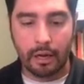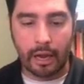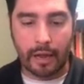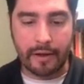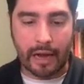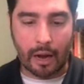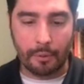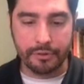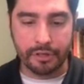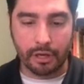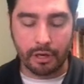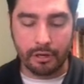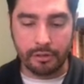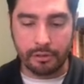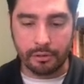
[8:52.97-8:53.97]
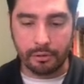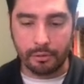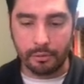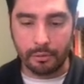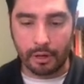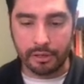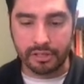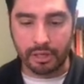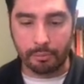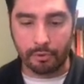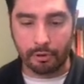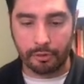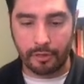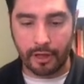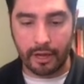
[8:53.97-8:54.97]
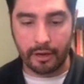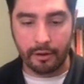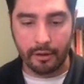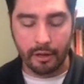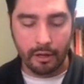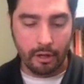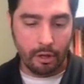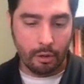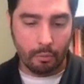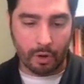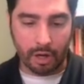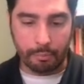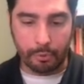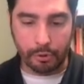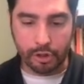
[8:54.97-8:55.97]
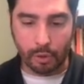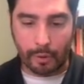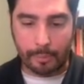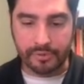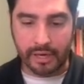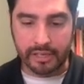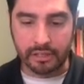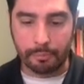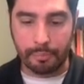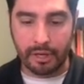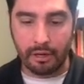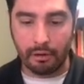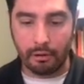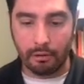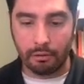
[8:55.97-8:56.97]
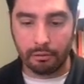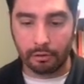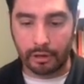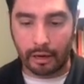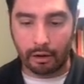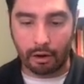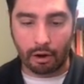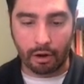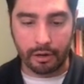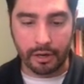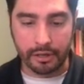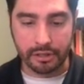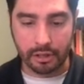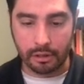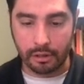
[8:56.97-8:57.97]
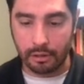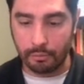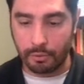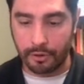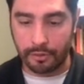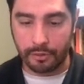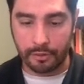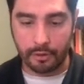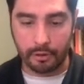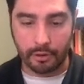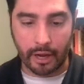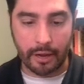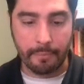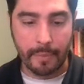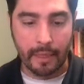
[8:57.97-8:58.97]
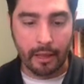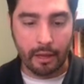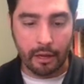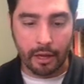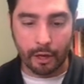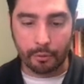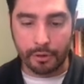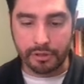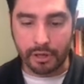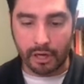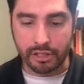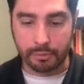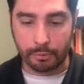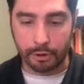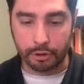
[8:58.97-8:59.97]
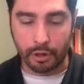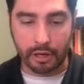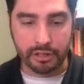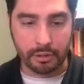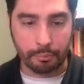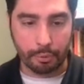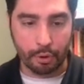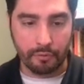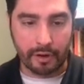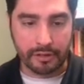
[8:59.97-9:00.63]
And now it's going to do a similar thing. Want to boost your website's appeal, learn how to harness with, increase customer trust, improve